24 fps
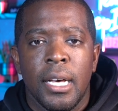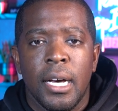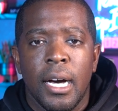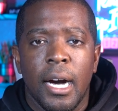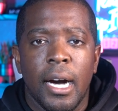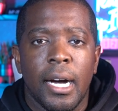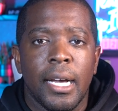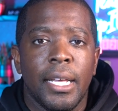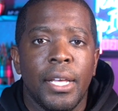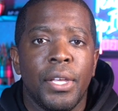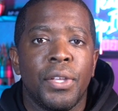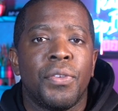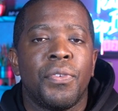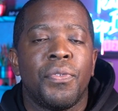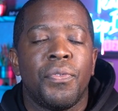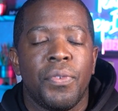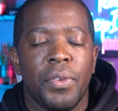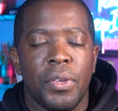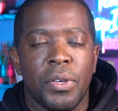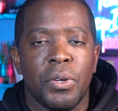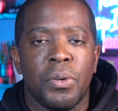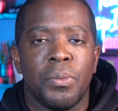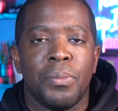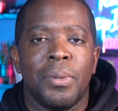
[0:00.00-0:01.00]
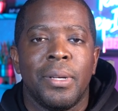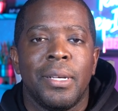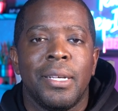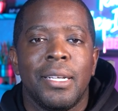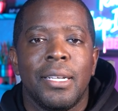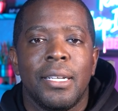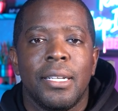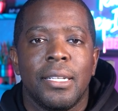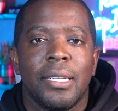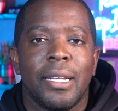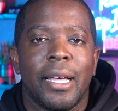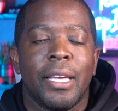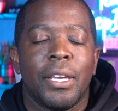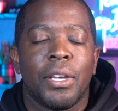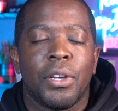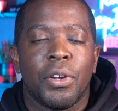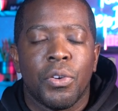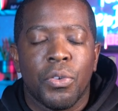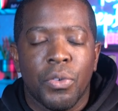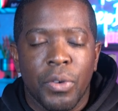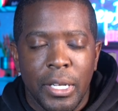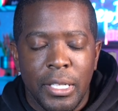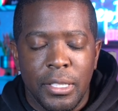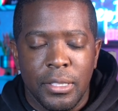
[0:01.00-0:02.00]
uh, his film like
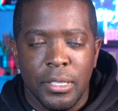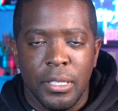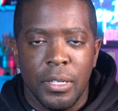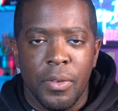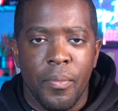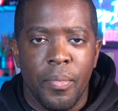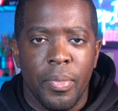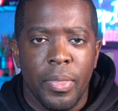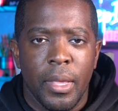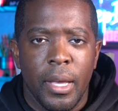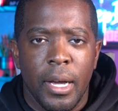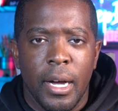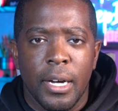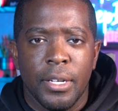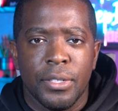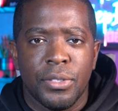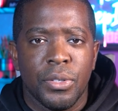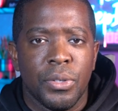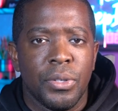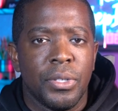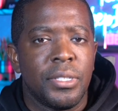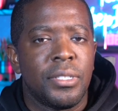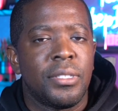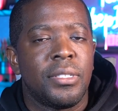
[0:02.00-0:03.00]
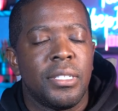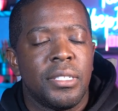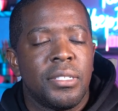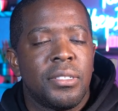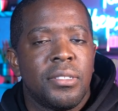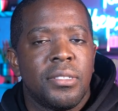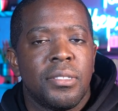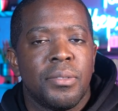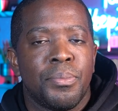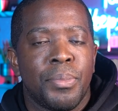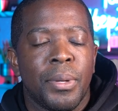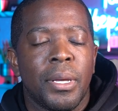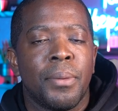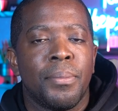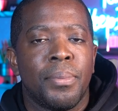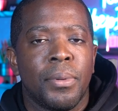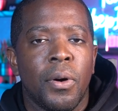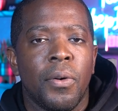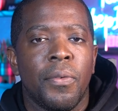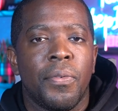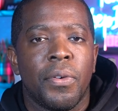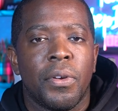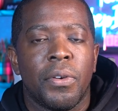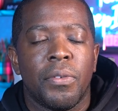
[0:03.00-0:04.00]
crazy. Uh, so this is a big
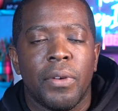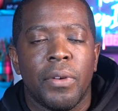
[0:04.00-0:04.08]
blow for the